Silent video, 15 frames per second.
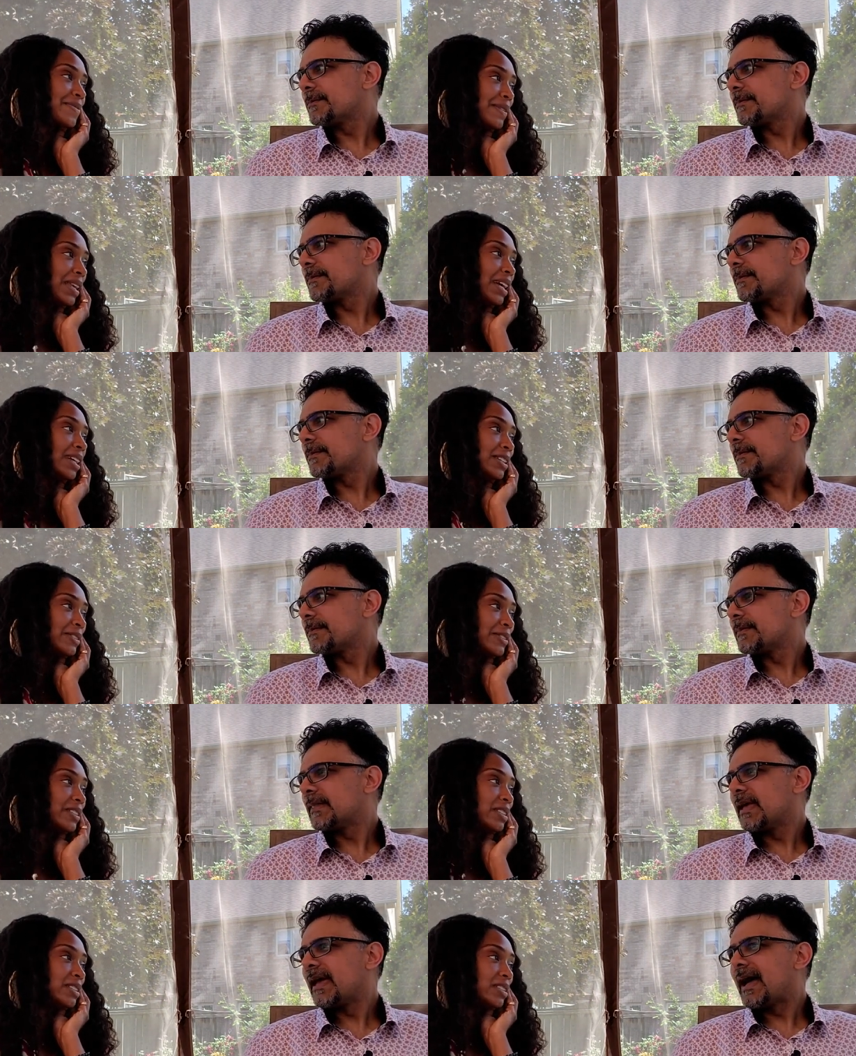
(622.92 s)
Speaker 1: Yeah
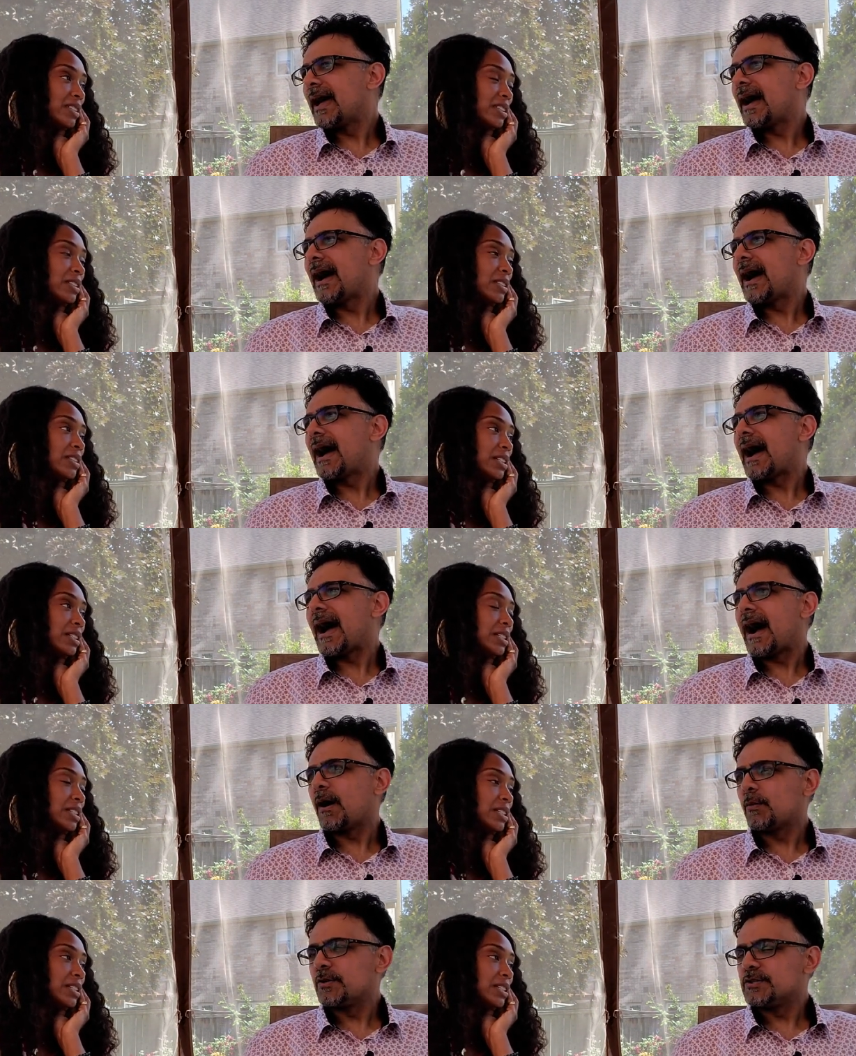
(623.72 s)

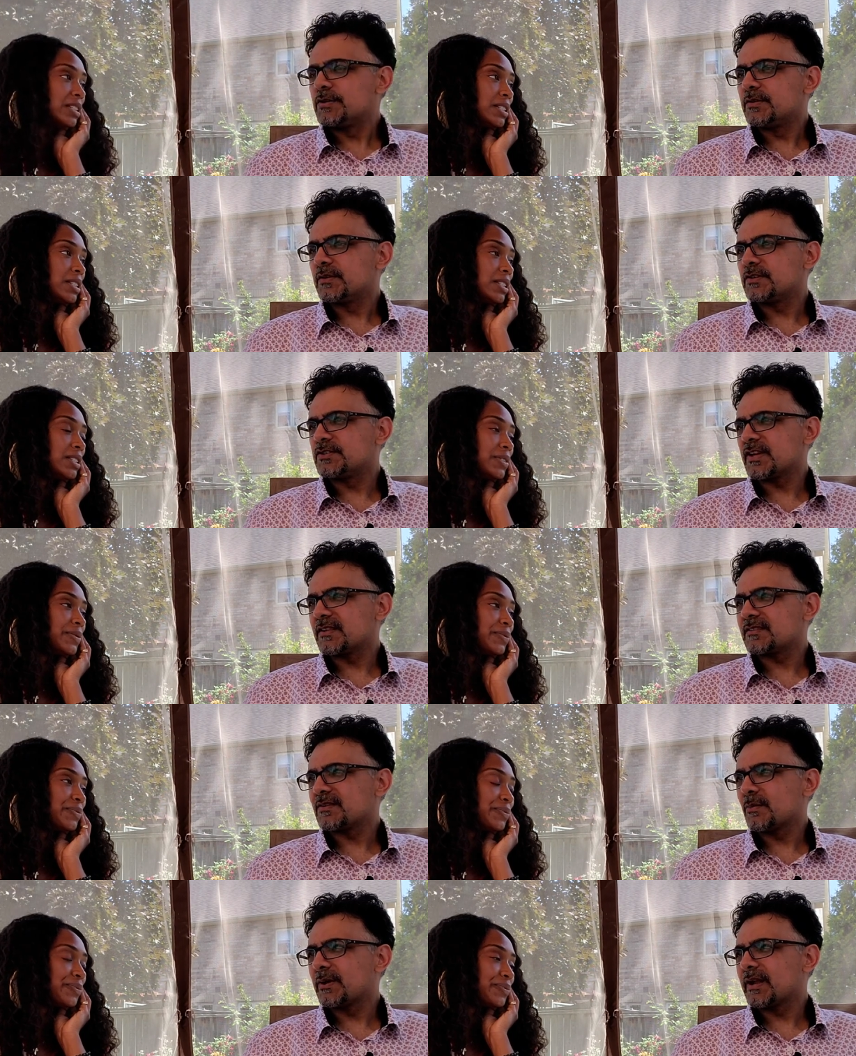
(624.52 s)
how would you
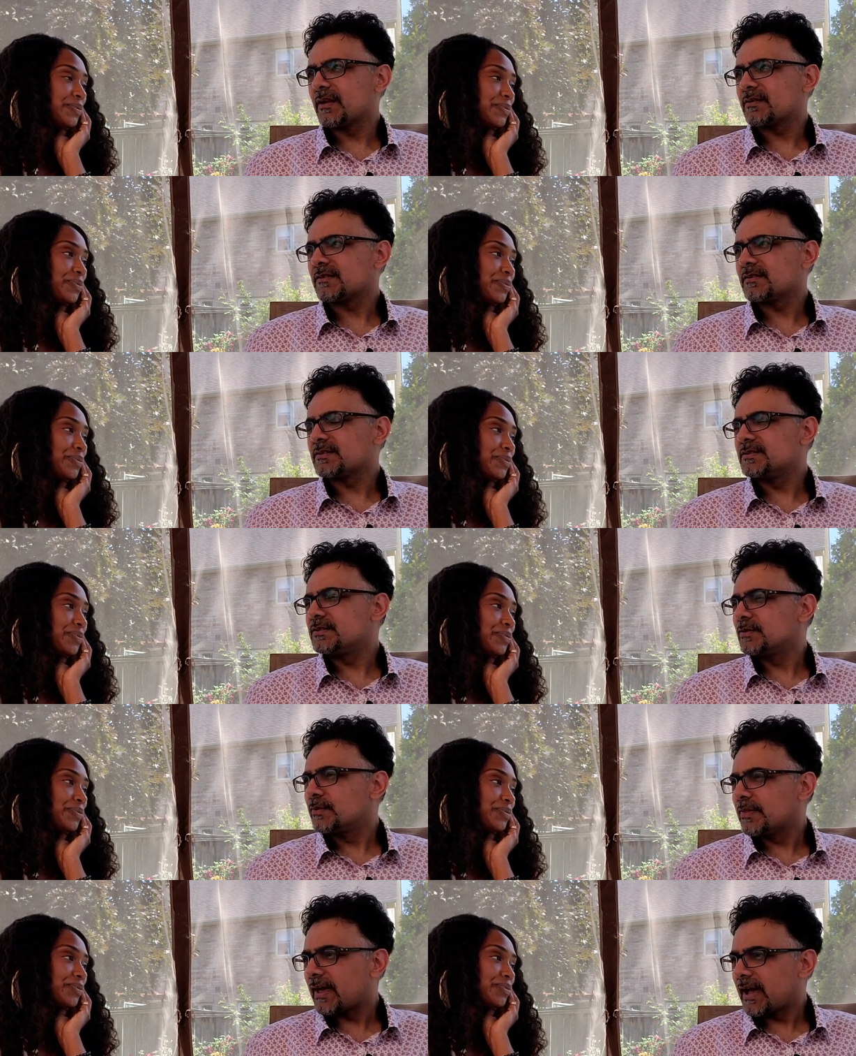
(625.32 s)
suggest someone else
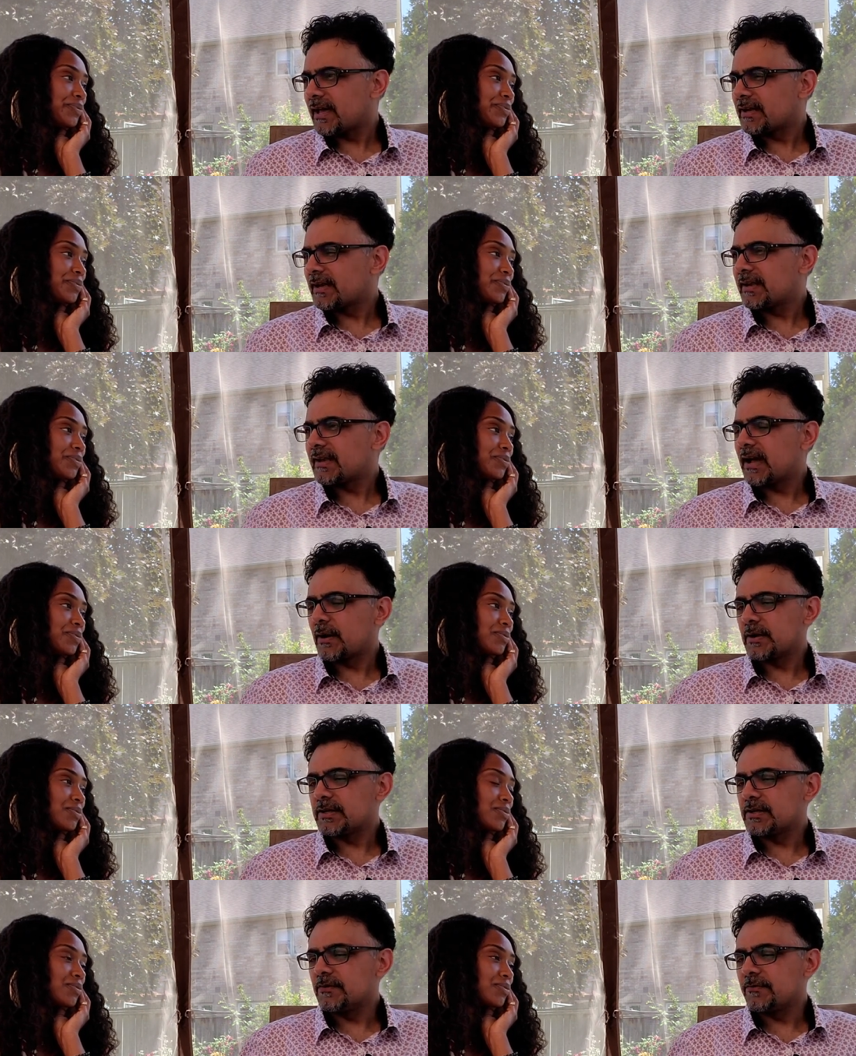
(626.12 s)
do that now
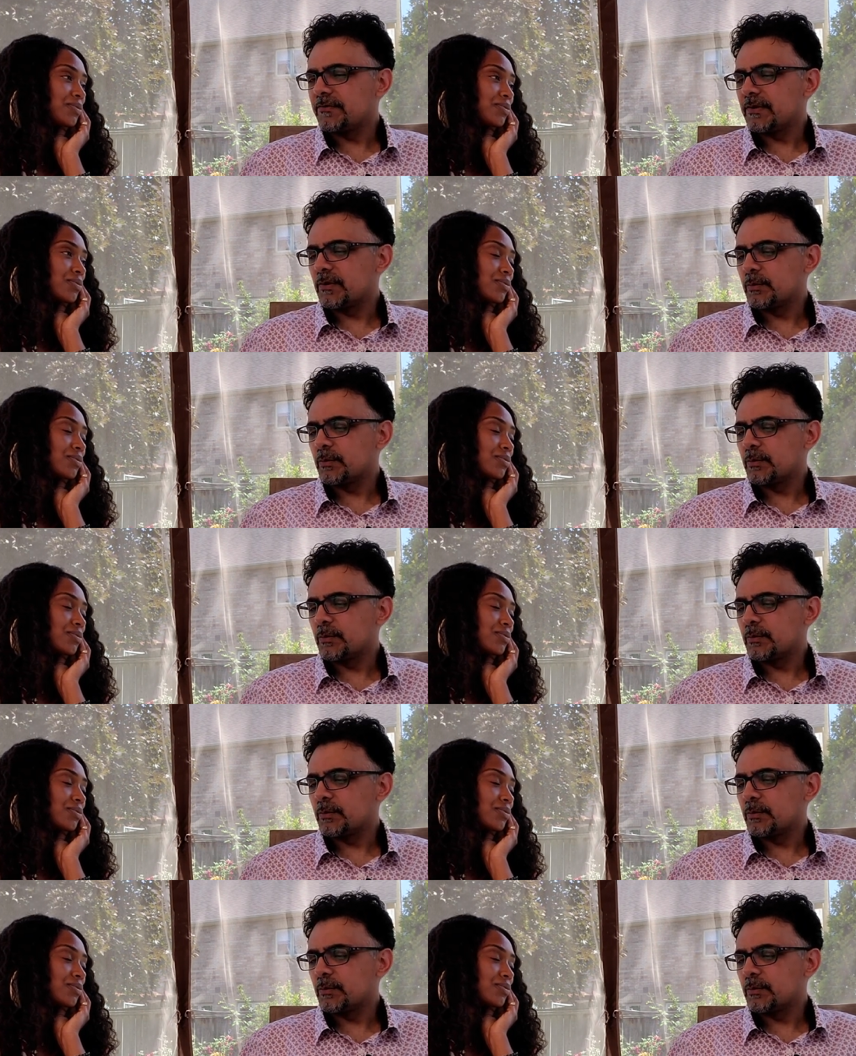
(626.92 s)
do you feel